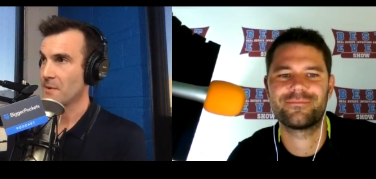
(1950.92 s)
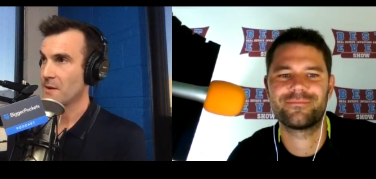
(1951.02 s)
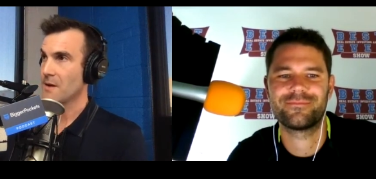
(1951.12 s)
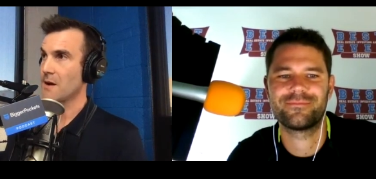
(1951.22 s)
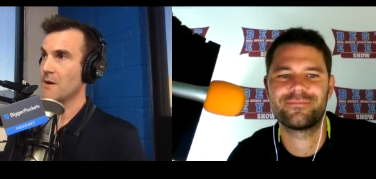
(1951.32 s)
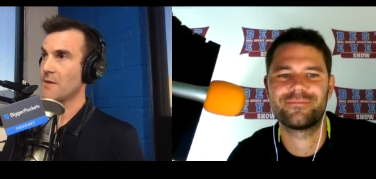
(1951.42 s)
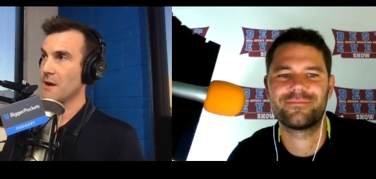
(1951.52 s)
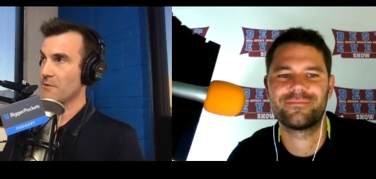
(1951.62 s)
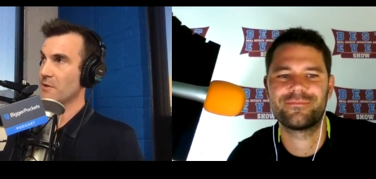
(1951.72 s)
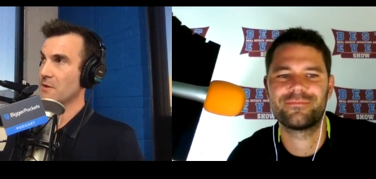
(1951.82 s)
Speaker 1: are there for
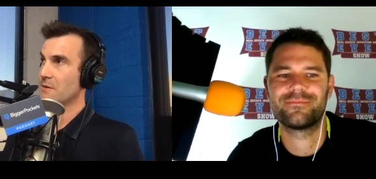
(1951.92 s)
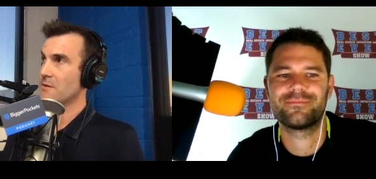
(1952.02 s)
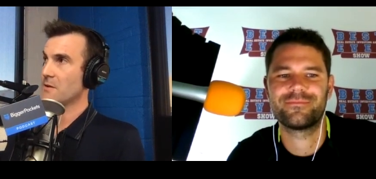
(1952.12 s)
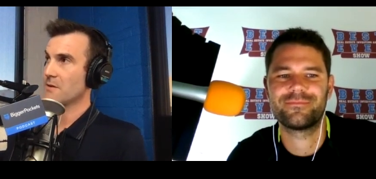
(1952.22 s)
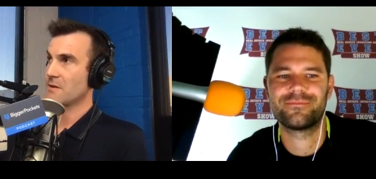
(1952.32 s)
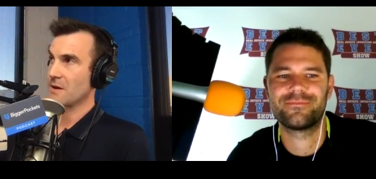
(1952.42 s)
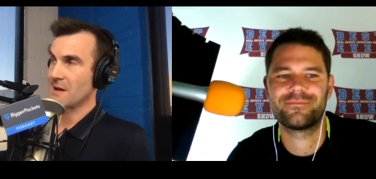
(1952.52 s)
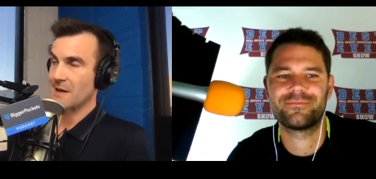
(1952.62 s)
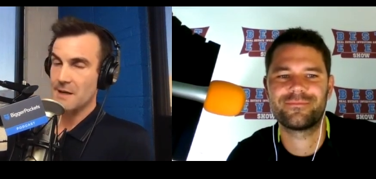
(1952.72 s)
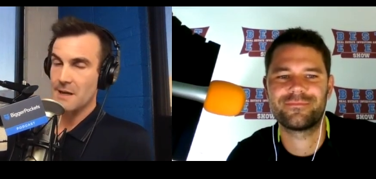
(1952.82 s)
you to, to kind of
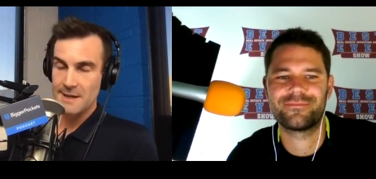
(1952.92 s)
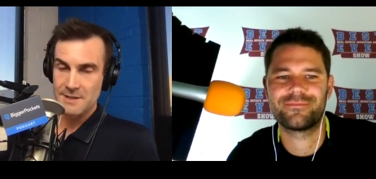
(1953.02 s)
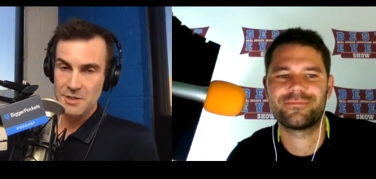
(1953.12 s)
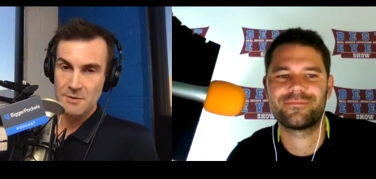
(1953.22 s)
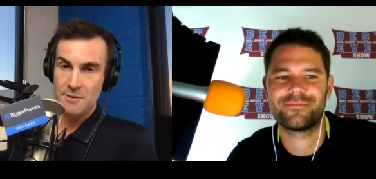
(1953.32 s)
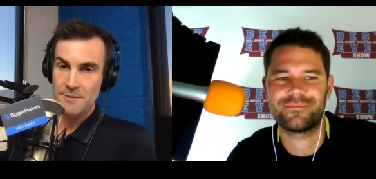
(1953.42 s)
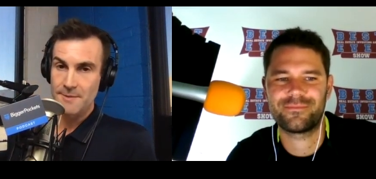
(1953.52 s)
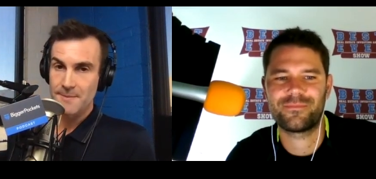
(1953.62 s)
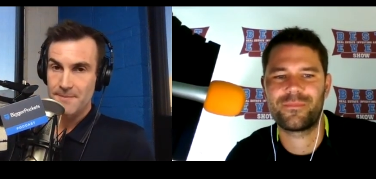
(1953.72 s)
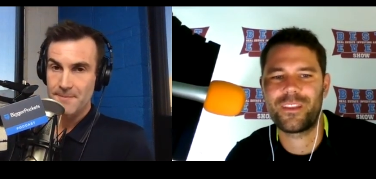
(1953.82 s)
guide you.
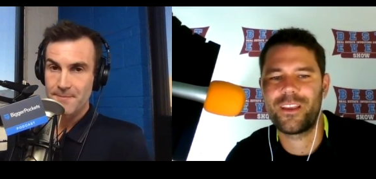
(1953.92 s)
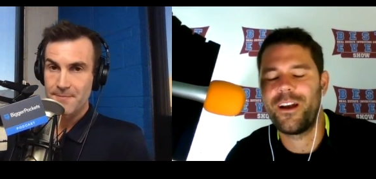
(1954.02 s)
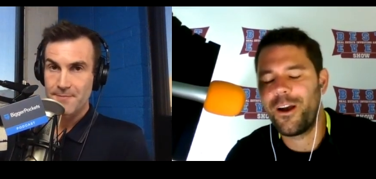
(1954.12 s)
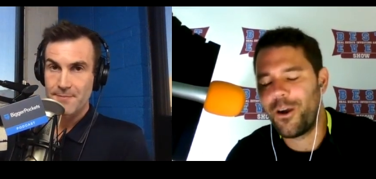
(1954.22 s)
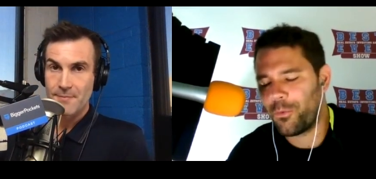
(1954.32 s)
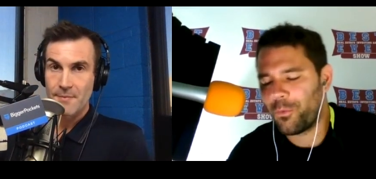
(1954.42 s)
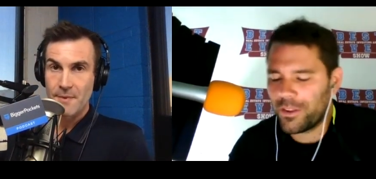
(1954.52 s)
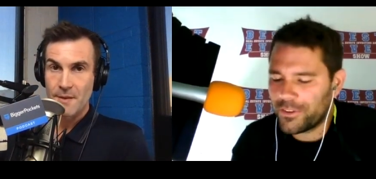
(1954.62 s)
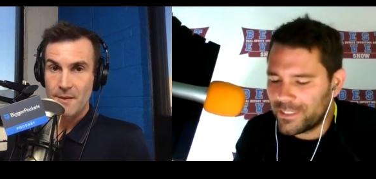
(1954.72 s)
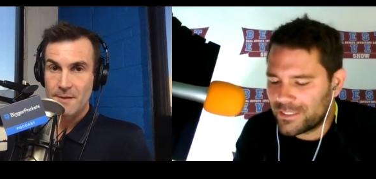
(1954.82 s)

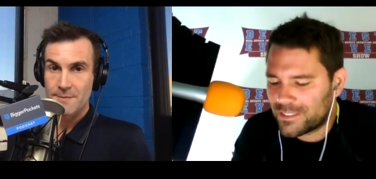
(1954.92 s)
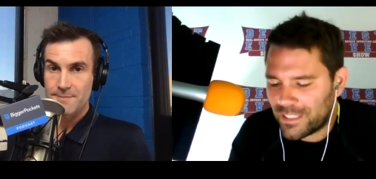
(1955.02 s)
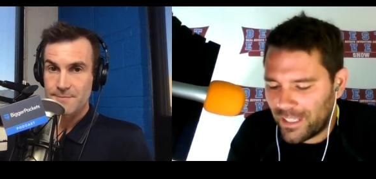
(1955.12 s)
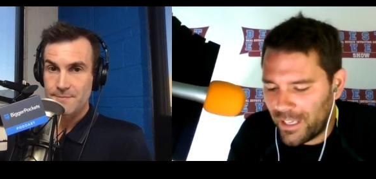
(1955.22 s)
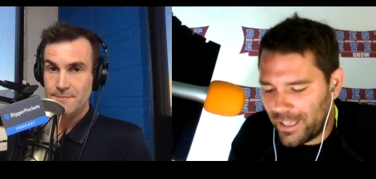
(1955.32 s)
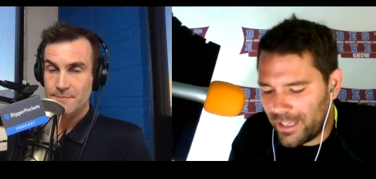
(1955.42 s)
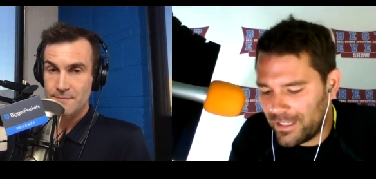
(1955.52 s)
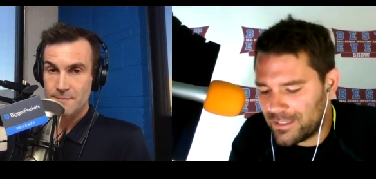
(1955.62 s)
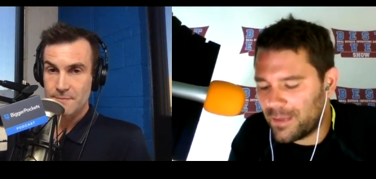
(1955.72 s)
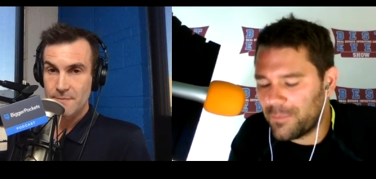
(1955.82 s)
Whether it's uh,
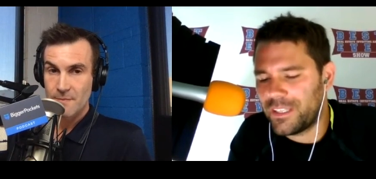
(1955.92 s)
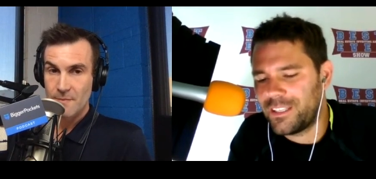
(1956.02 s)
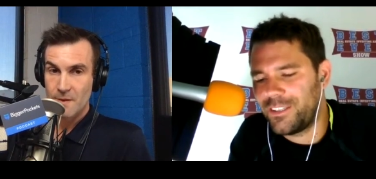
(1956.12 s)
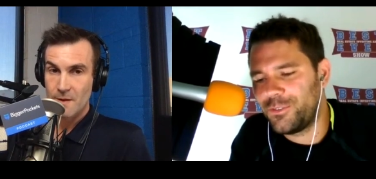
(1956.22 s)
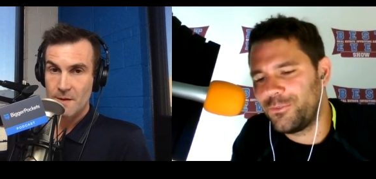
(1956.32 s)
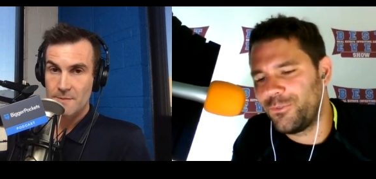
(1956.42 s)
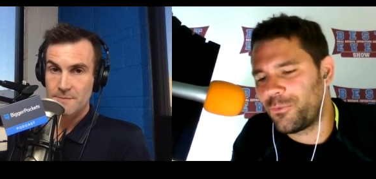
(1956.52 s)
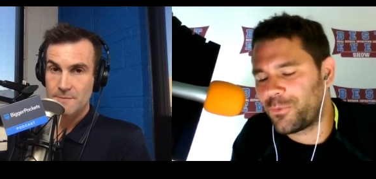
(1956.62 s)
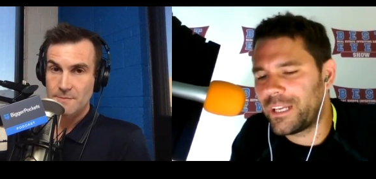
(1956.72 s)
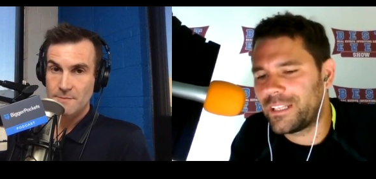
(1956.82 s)
something you
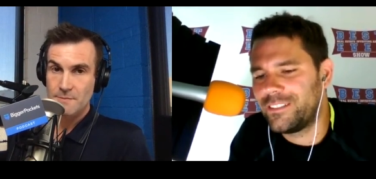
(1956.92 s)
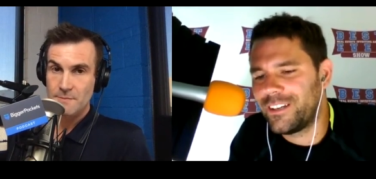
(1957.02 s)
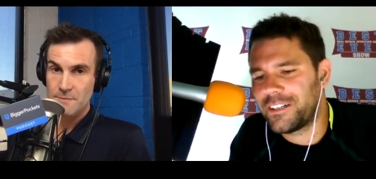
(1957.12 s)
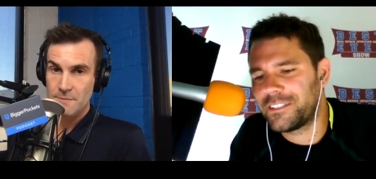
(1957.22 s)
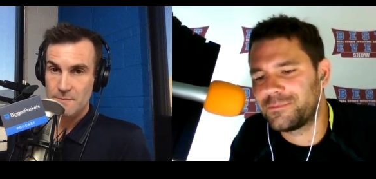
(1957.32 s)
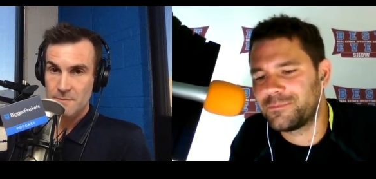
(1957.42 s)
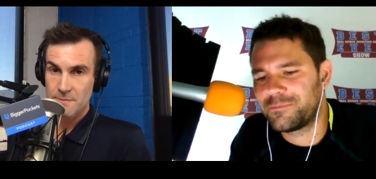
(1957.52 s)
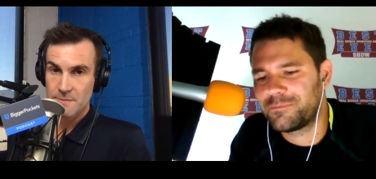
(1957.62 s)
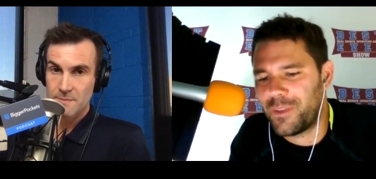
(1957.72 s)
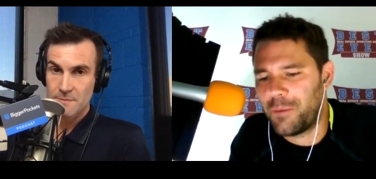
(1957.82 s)
read on
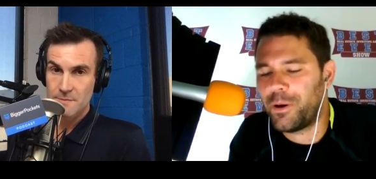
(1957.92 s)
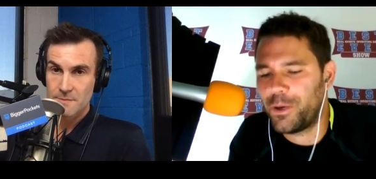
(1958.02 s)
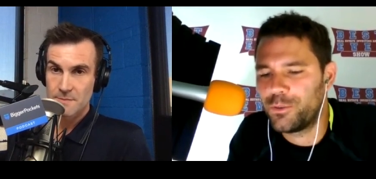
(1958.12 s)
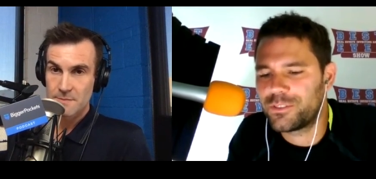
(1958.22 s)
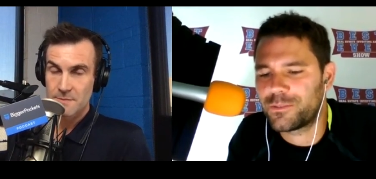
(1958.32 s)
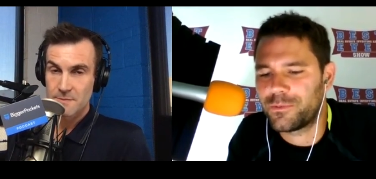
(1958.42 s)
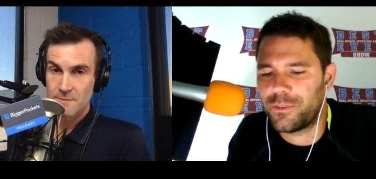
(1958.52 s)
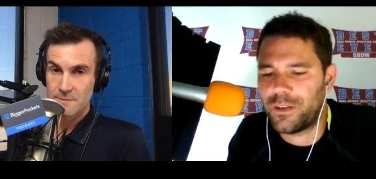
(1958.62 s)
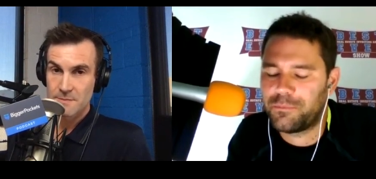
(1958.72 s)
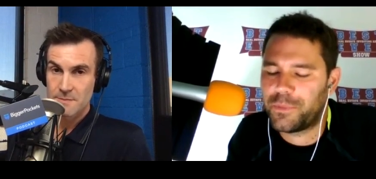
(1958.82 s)
a post
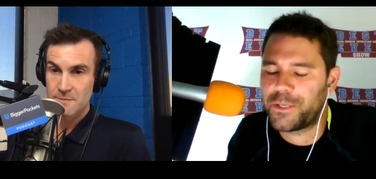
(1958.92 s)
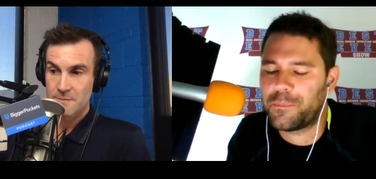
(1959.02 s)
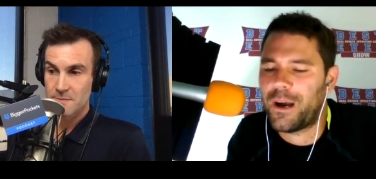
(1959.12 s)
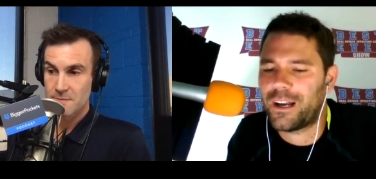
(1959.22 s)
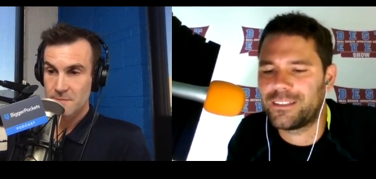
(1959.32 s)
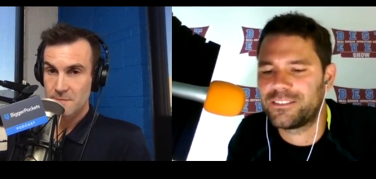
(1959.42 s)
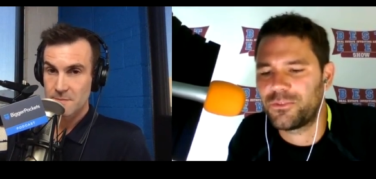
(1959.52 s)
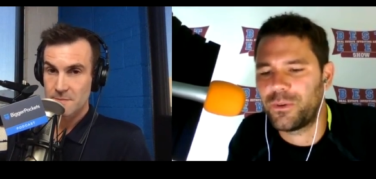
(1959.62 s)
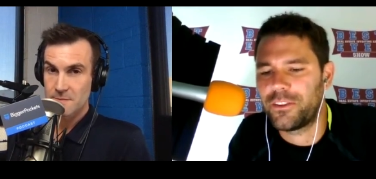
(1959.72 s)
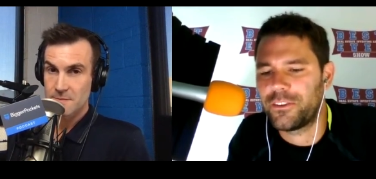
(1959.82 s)
on BiggerPockets, or
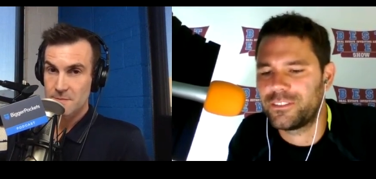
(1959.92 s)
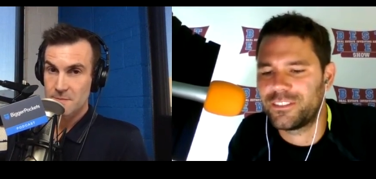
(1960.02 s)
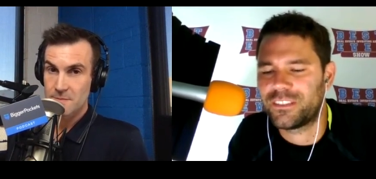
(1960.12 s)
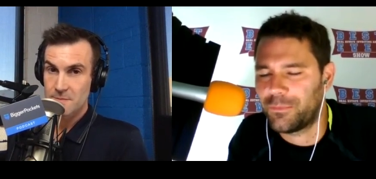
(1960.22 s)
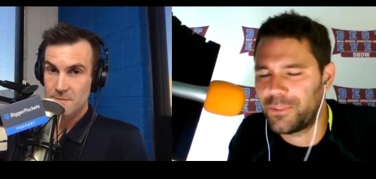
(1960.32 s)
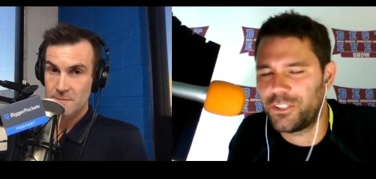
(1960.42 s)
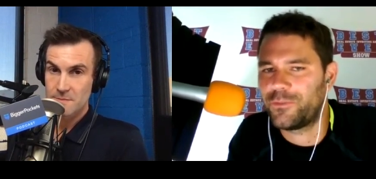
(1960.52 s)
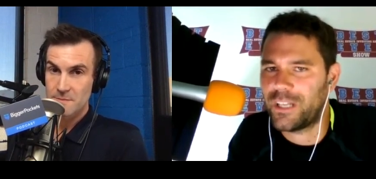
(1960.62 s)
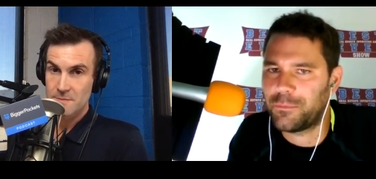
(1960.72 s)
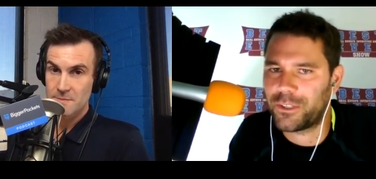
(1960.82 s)
whether it's just something you've
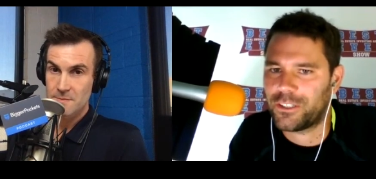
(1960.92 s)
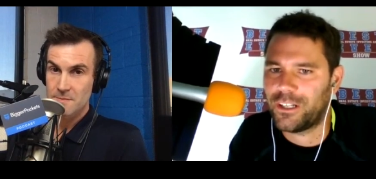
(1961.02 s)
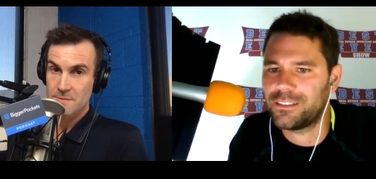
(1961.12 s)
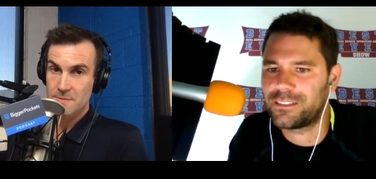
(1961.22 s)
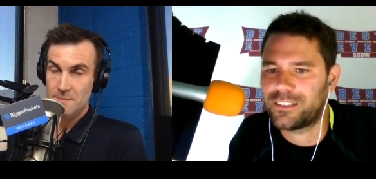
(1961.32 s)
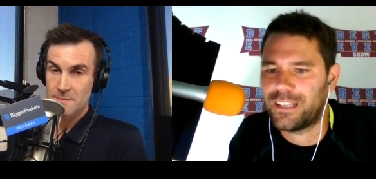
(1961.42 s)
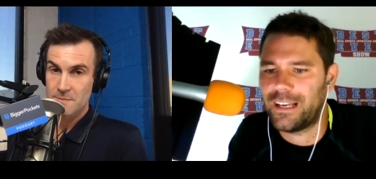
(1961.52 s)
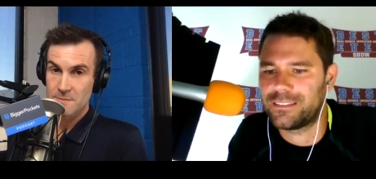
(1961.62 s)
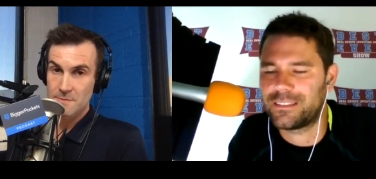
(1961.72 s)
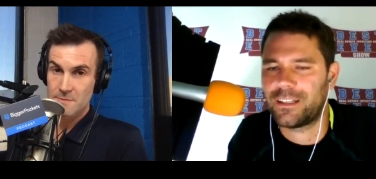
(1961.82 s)
come across
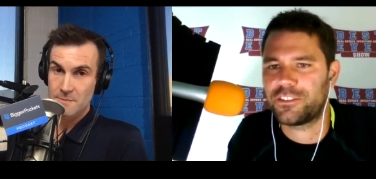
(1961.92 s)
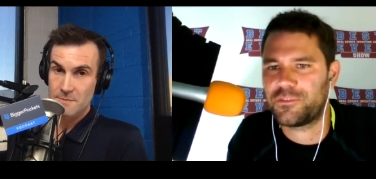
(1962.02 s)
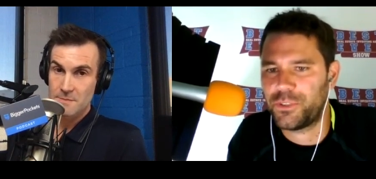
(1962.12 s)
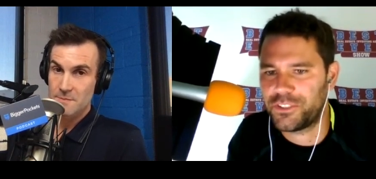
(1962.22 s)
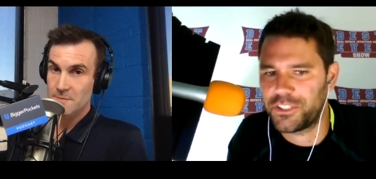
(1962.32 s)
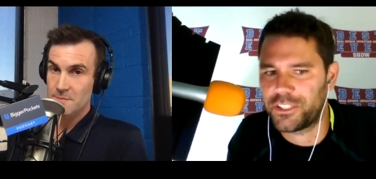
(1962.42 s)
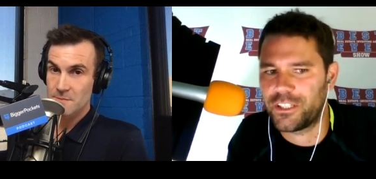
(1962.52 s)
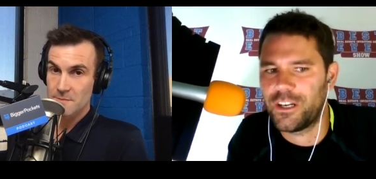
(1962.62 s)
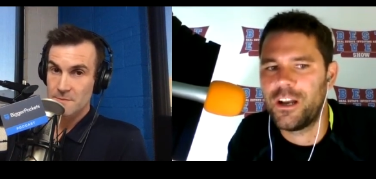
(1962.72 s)
as an entrepreneur,